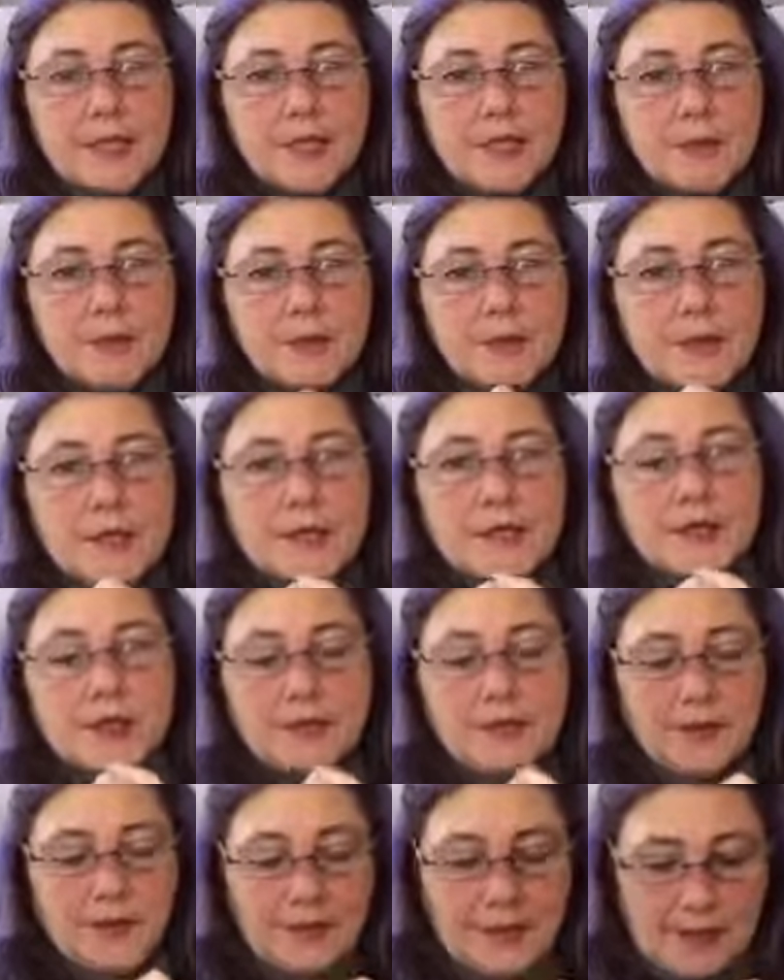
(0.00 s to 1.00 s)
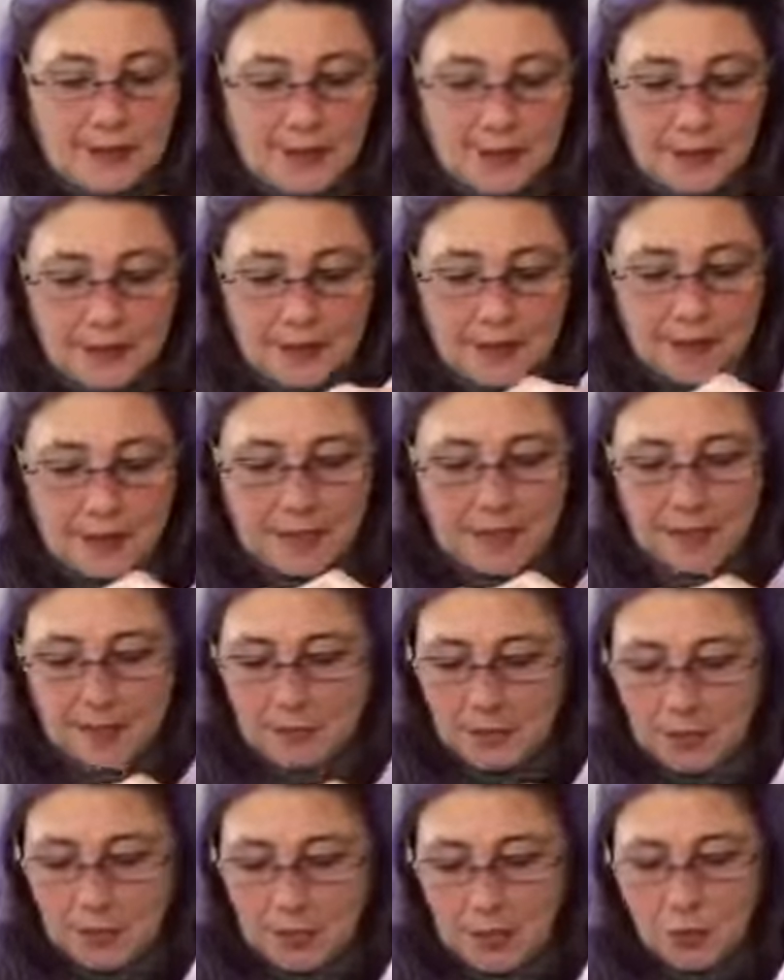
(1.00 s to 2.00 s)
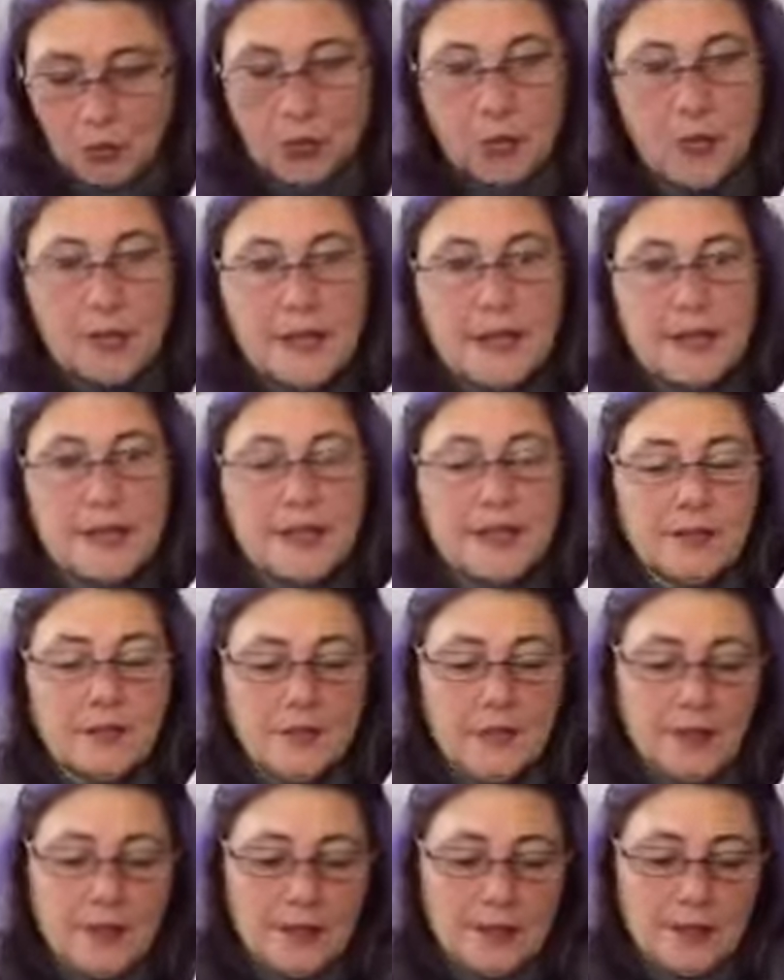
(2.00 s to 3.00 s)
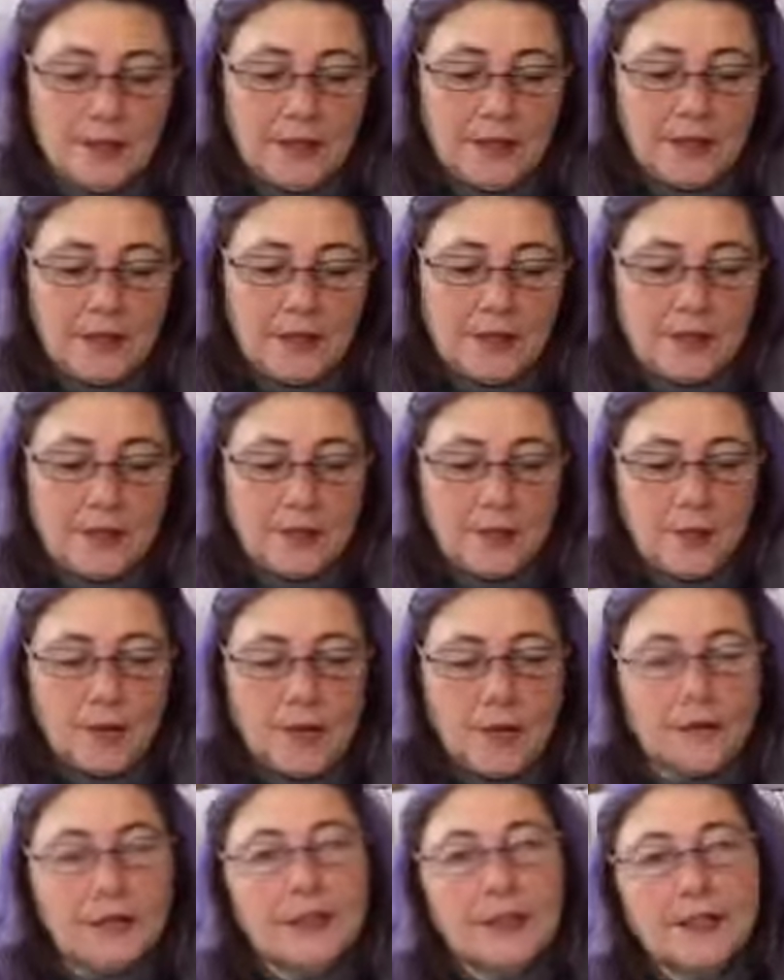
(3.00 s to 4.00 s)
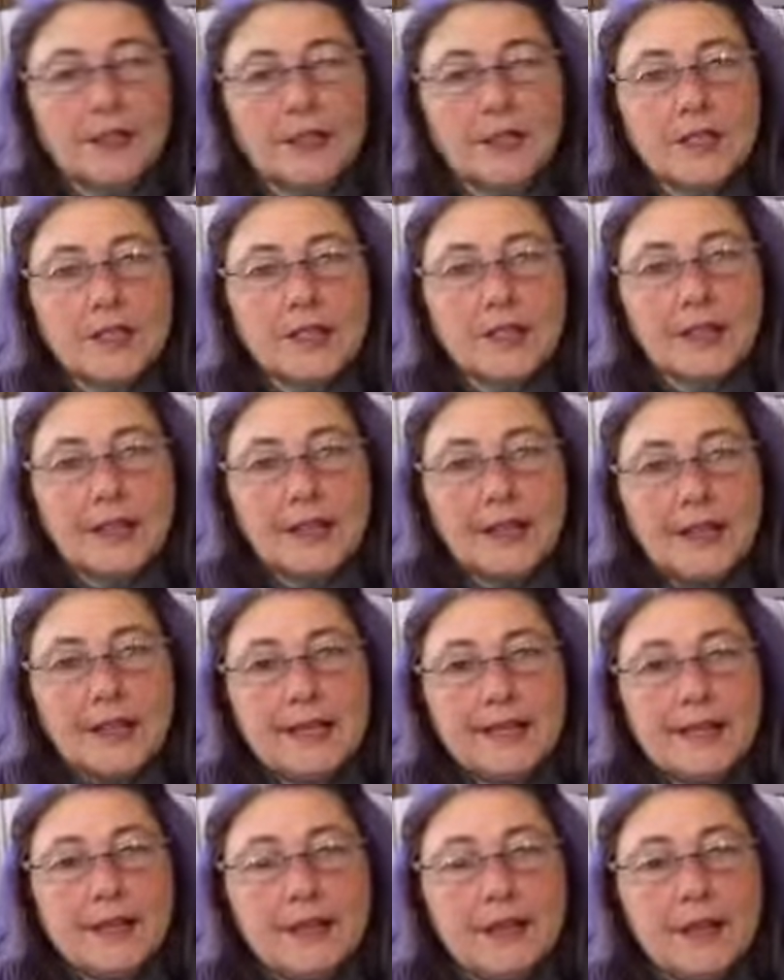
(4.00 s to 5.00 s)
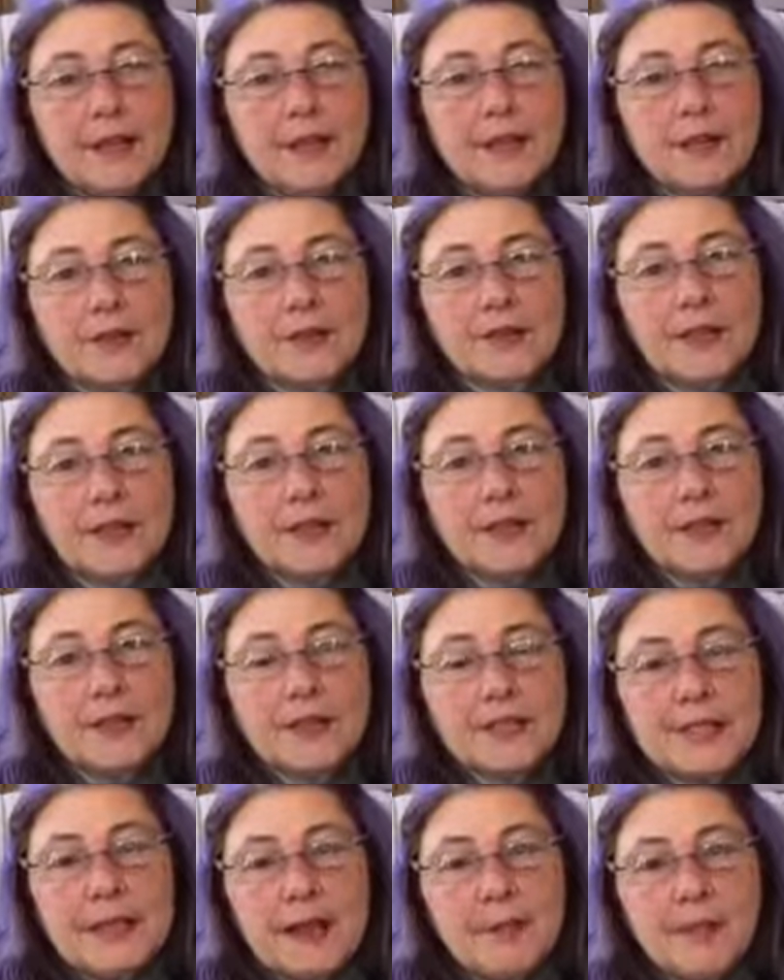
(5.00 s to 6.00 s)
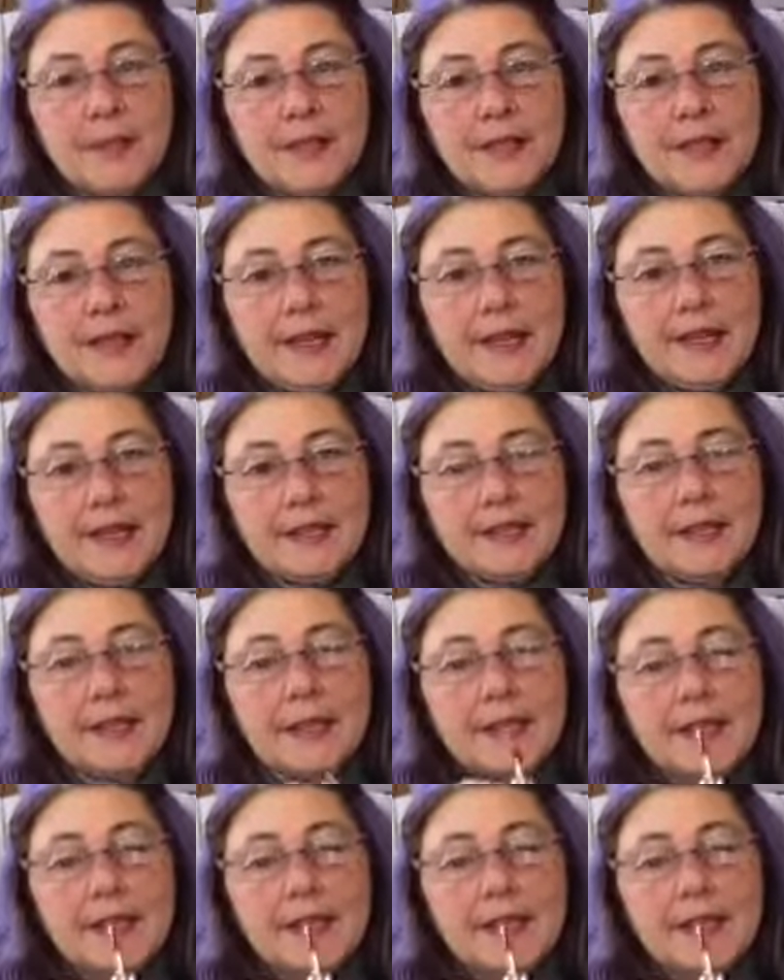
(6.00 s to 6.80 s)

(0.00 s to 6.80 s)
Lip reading: them to each other there. My 2 Corgis have taught each other to walk on the leash. And then it has another lighter snap at the end.